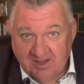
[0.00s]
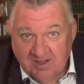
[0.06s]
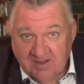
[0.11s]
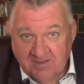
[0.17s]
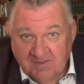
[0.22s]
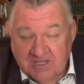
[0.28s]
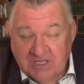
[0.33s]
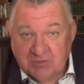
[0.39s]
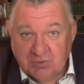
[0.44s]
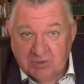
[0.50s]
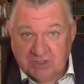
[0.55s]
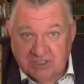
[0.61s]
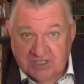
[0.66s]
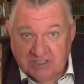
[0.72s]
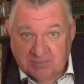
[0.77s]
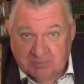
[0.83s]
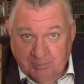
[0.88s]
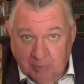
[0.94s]
This was
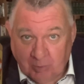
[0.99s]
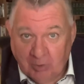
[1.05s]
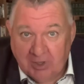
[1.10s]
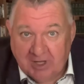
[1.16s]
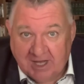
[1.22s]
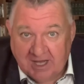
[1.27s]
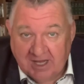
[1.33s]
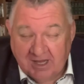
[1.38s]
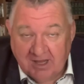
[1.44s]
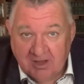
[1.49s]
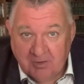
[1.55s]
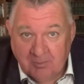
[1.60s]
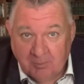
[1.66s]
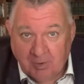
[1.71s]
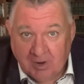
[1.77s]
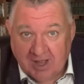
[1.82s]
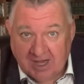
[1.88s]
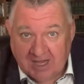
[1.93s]
just bullying
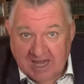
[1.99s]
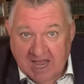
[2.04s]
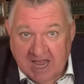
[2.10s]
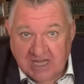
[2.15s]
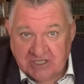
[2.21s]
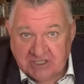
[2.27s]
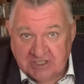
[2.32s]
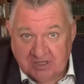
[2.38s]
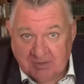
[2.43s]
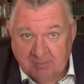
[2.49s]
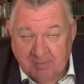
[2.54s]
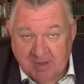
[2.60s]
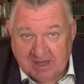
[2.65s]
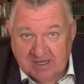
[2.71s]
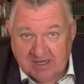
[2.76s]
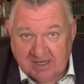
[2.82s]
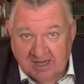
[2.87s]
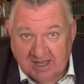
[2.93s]
by a larger
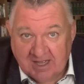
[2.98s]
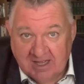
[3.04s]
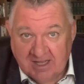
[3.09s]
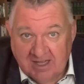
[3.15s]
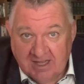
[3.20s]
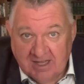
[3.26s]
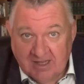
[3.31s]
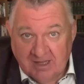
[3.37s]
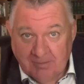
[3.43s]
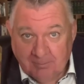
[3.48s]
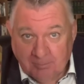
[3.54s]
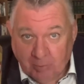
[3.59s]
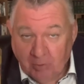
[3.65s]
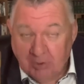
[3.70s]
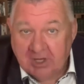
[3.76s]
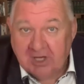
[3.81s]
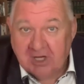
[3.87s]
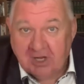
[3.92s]
competitor,
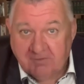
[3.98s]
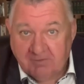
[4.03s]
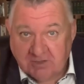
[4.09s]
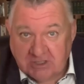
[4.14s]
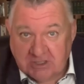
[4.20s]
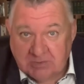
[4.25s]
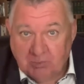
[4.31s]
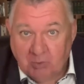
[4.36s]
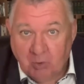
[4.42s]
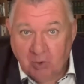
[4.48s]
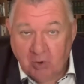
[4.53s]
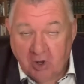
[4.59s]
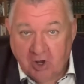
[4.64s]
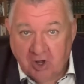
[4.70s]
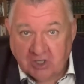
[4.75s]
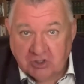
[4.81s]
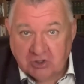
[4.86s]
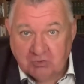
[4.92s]
bullying of a smaller
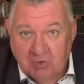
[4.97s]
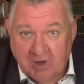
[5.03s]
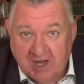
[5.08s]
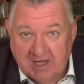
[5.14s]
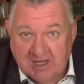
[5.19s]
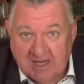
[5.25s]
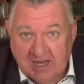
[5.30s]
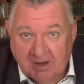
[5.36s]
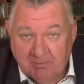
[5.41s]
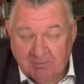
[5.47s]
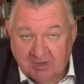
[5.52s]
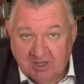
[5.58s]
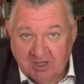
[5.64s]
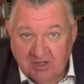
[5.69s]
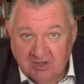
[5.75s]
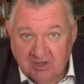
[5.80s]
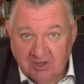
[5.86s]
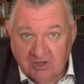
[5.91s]
Australian
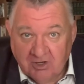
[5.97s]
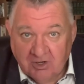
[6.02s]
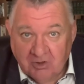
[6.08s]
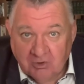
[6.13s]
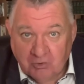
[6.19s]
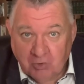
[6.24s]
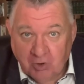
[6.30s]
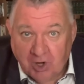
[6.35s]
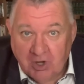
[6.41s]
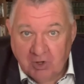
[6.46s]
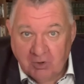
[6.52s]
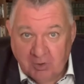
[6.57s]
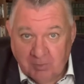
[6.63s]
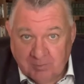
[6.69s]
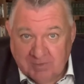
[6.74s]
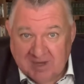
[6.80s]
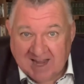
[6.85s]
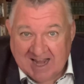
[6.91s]
company trying to
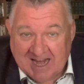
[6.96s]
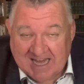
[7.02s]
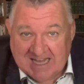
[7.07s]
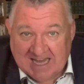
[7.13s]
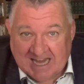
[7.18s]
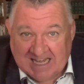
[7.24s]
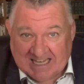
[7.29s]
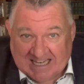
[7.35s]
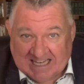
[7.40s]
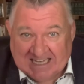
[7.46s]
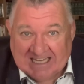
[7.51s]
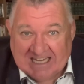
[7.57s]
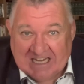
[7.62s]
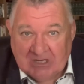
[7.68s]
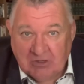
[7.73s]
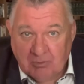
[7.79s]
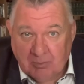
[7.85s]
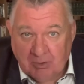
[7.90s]
obtain an
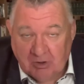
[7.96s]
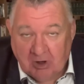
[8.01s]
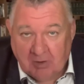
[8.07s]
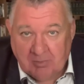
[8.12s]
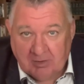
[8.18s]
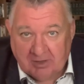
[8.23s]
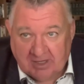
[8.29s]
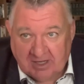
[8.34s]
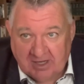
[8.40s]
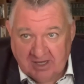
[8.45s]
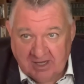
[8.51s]
illegal monopoly.